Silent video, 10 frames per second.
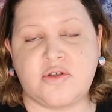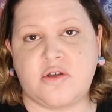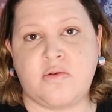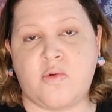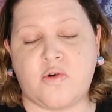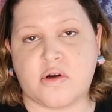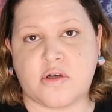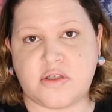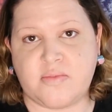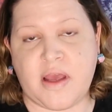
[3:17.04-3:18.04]
do
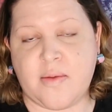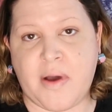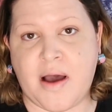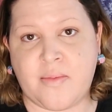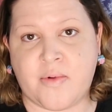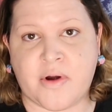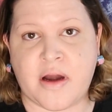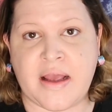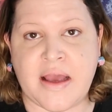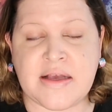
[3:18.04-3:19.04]
more to make it pop more,
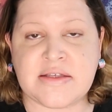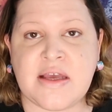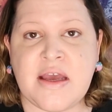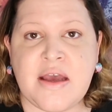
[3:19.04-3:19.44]
I guess.